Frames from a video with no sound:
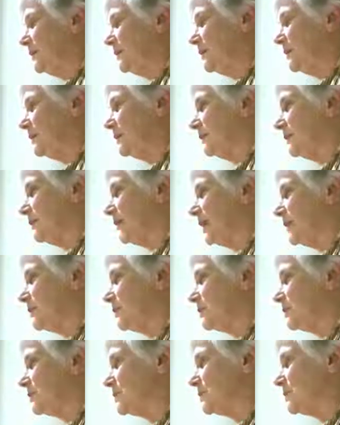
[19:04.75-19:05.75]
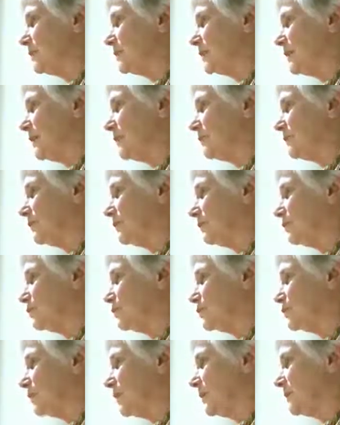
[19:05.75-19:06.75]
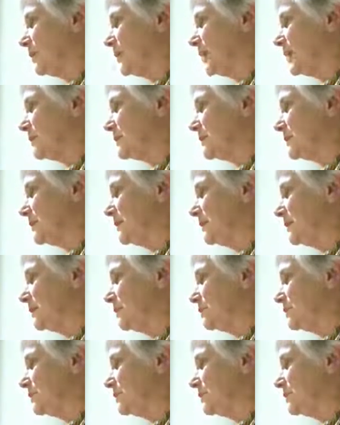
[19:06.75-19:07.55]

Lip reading: And that was on the cover of Newsweek magazine.